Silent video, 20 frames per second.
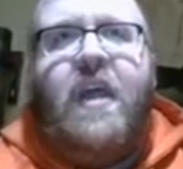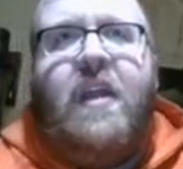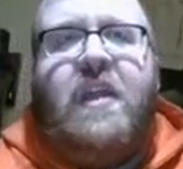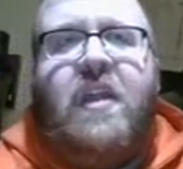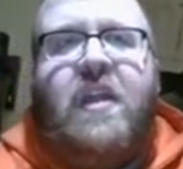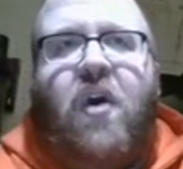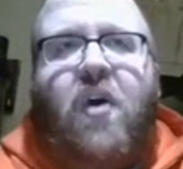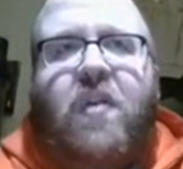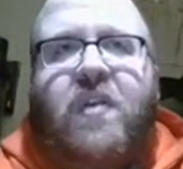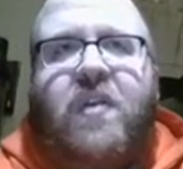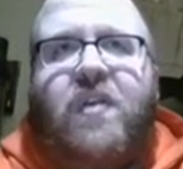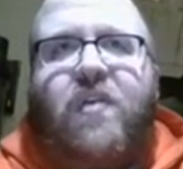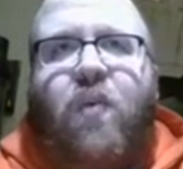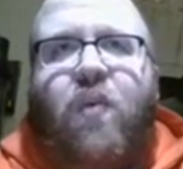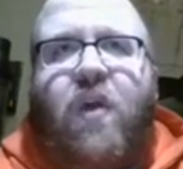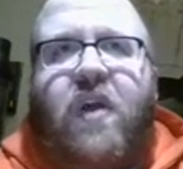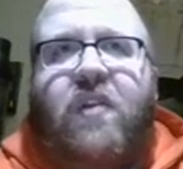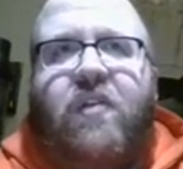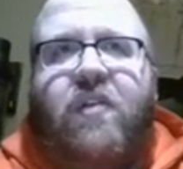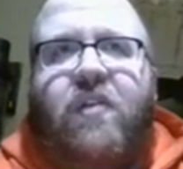The oldest
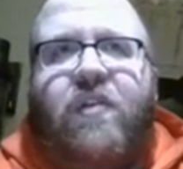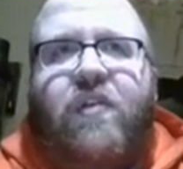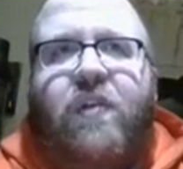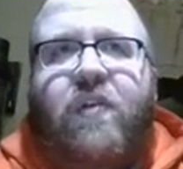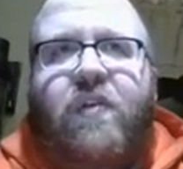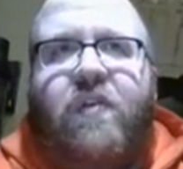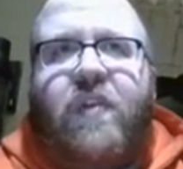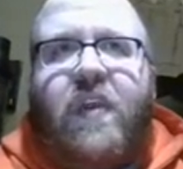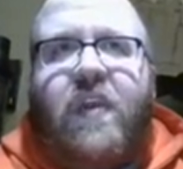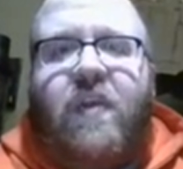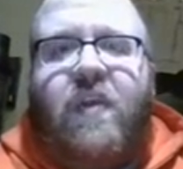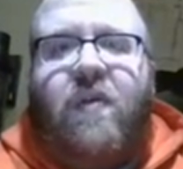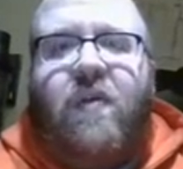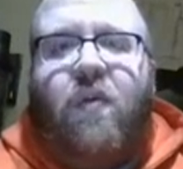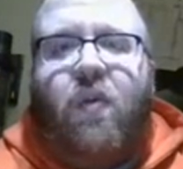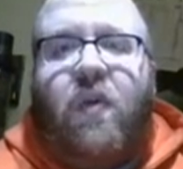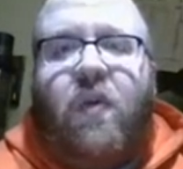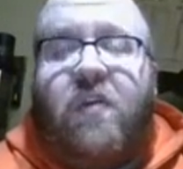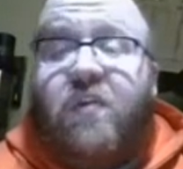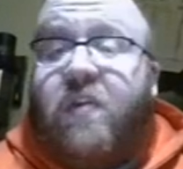one, Susie,
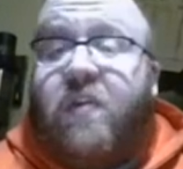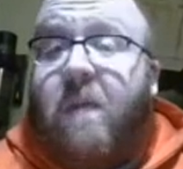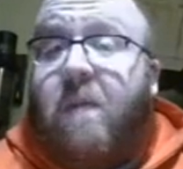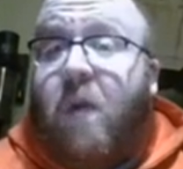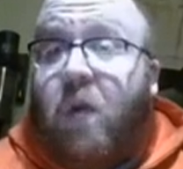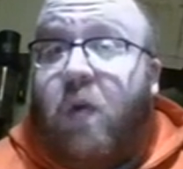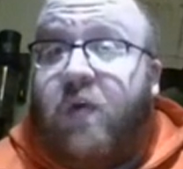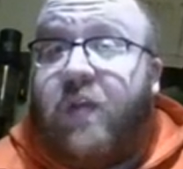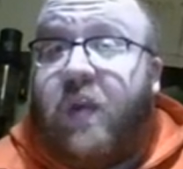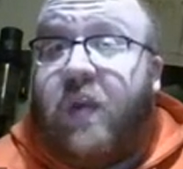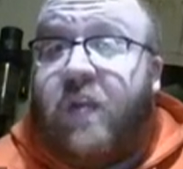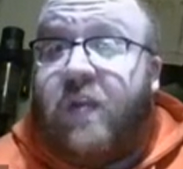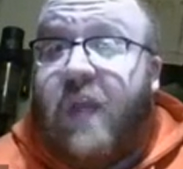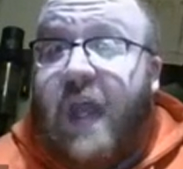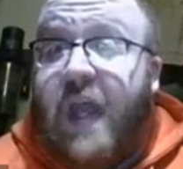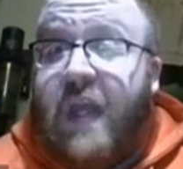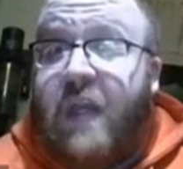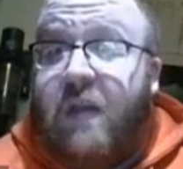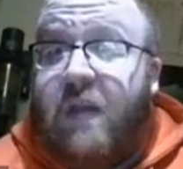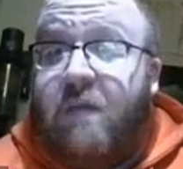was the most
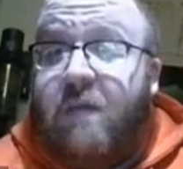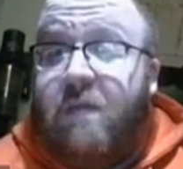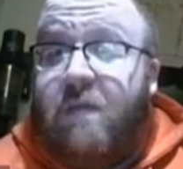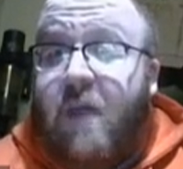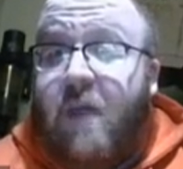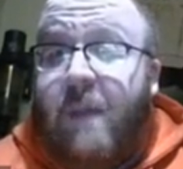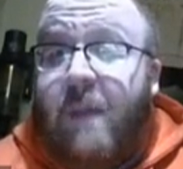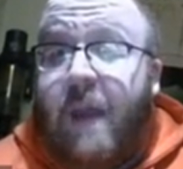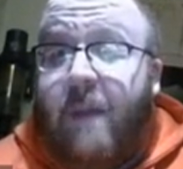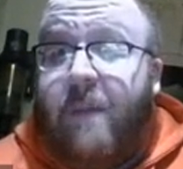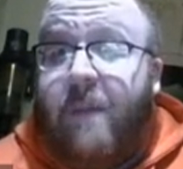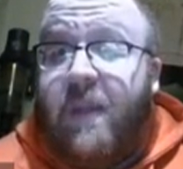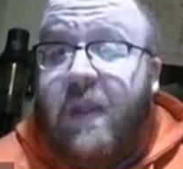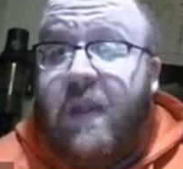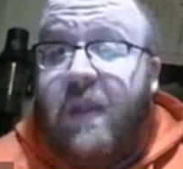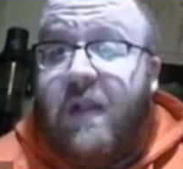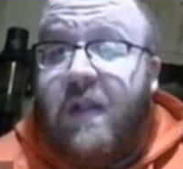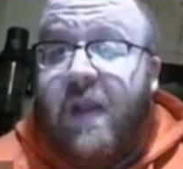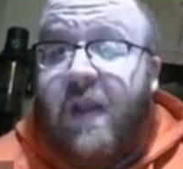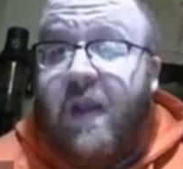excited about
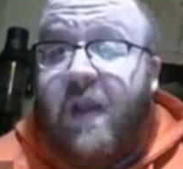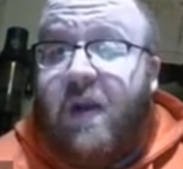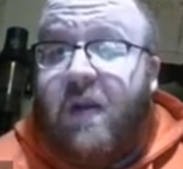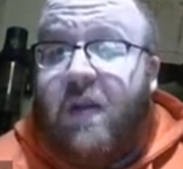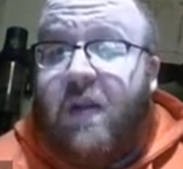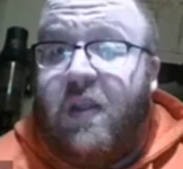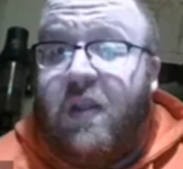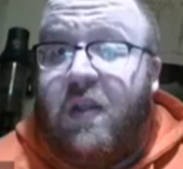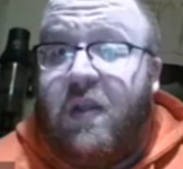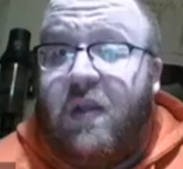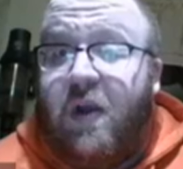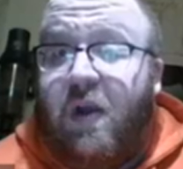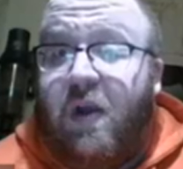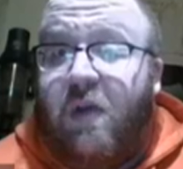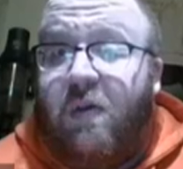being there, and